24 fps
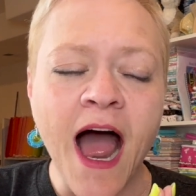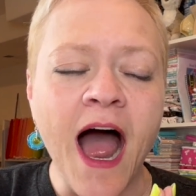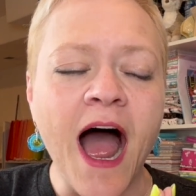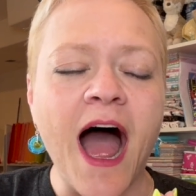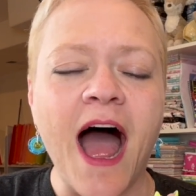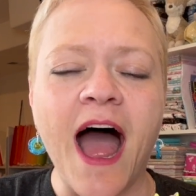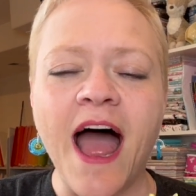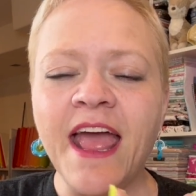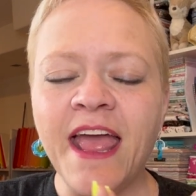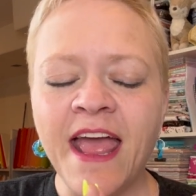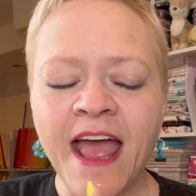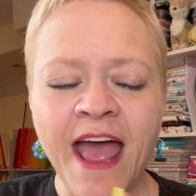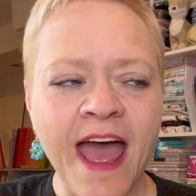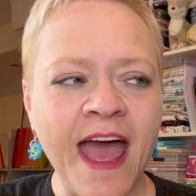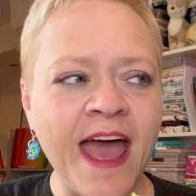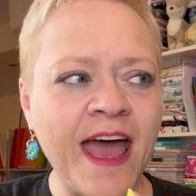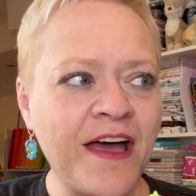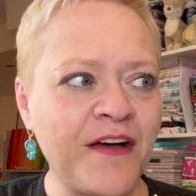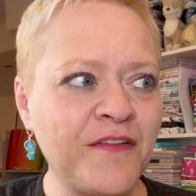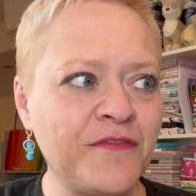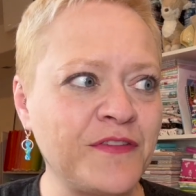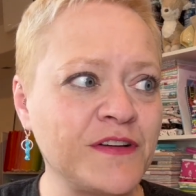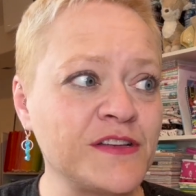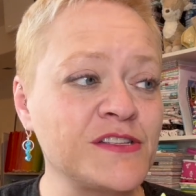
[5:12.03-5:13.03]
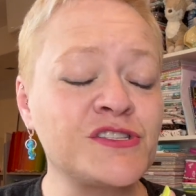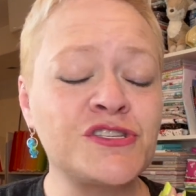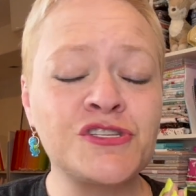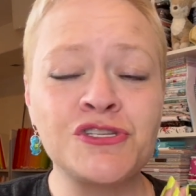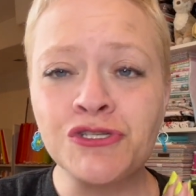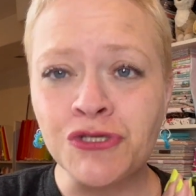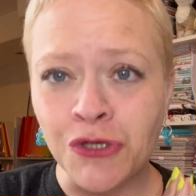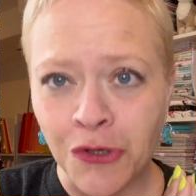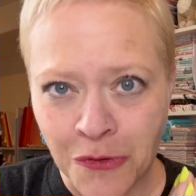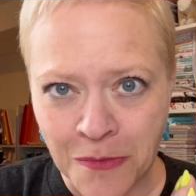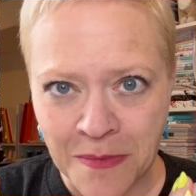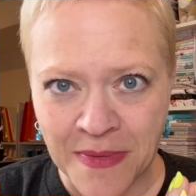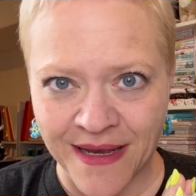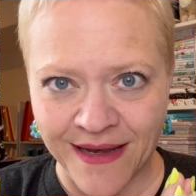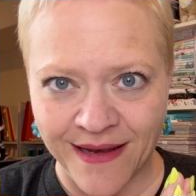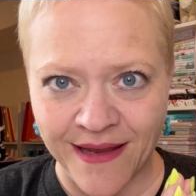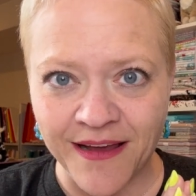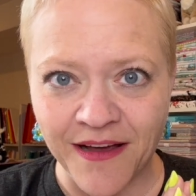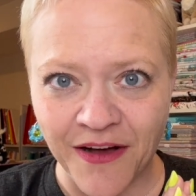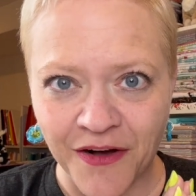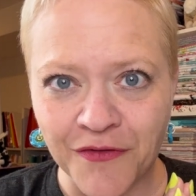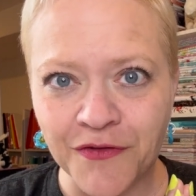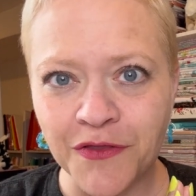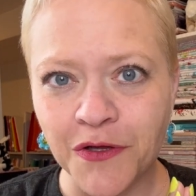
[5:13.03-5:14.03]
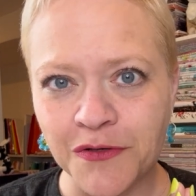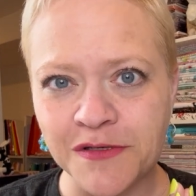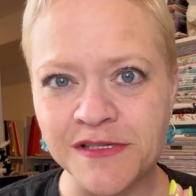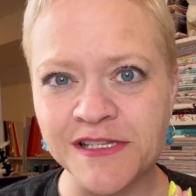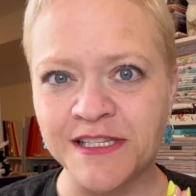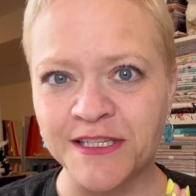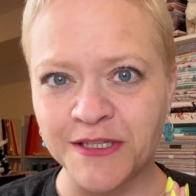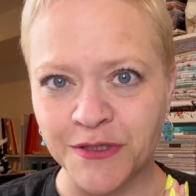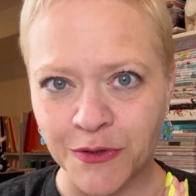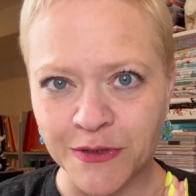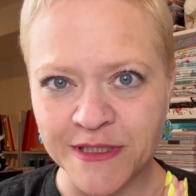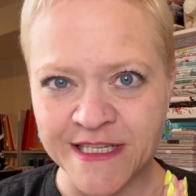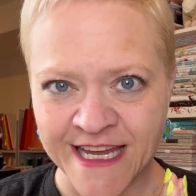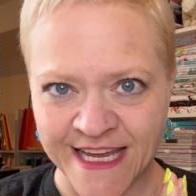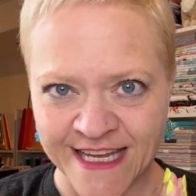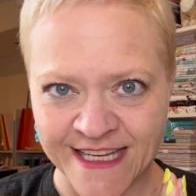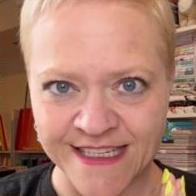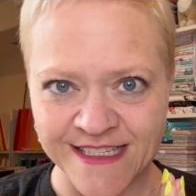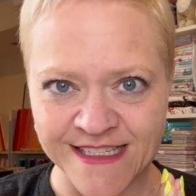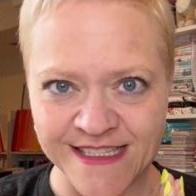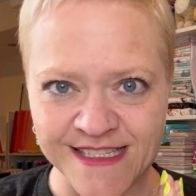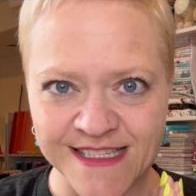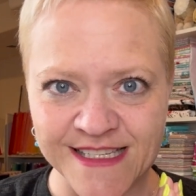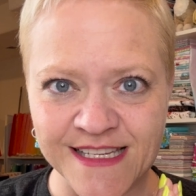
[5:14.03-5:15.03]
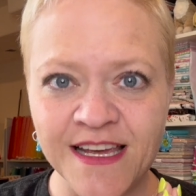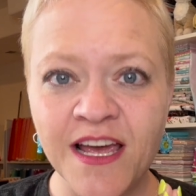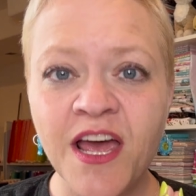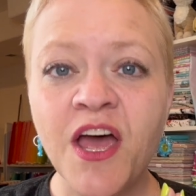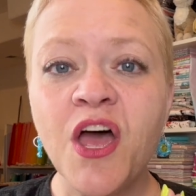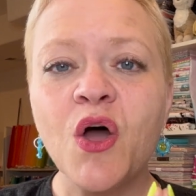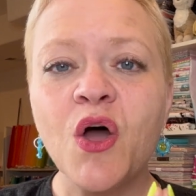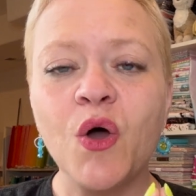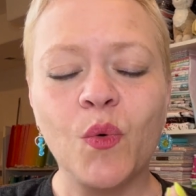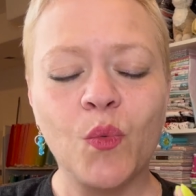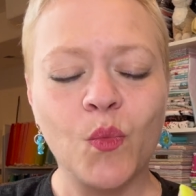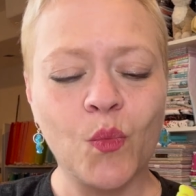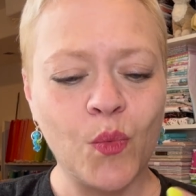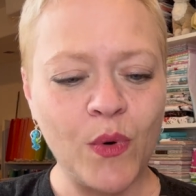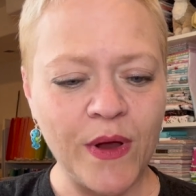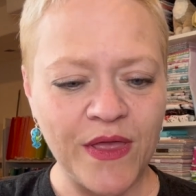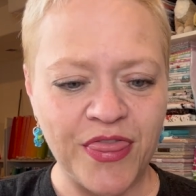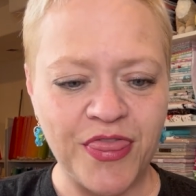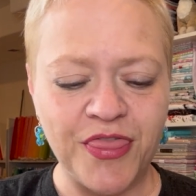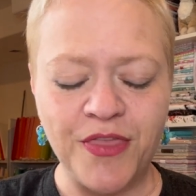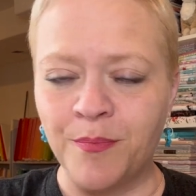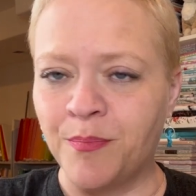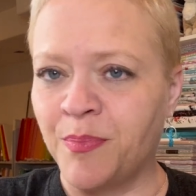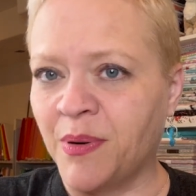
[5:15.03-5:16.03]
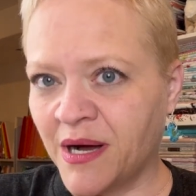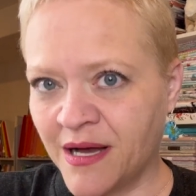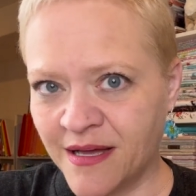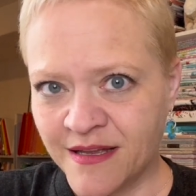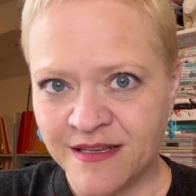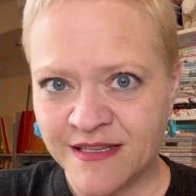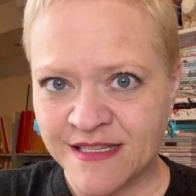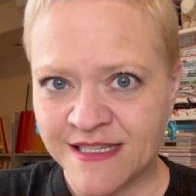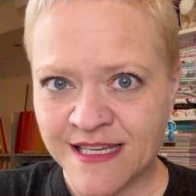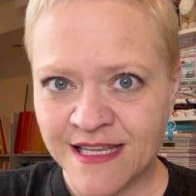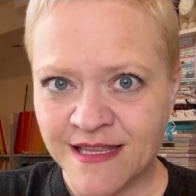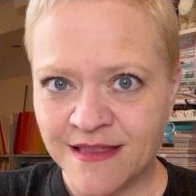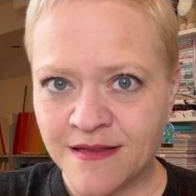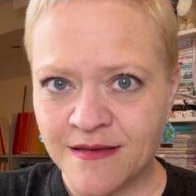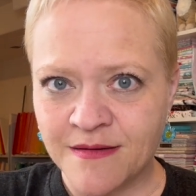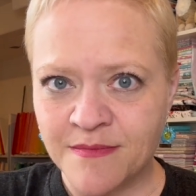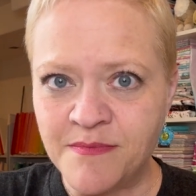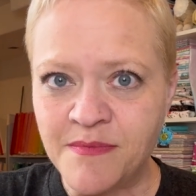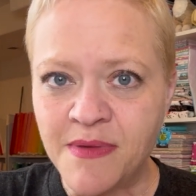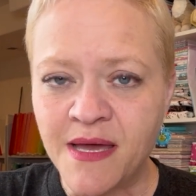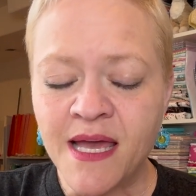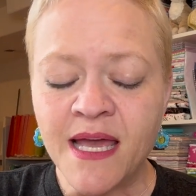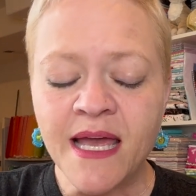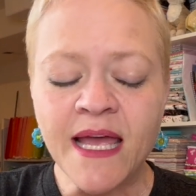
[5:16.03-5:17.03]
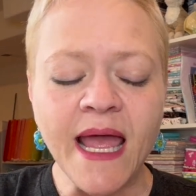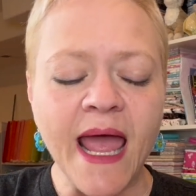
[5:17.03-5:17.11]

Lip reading: I have so many of those little tins with the buttons in them,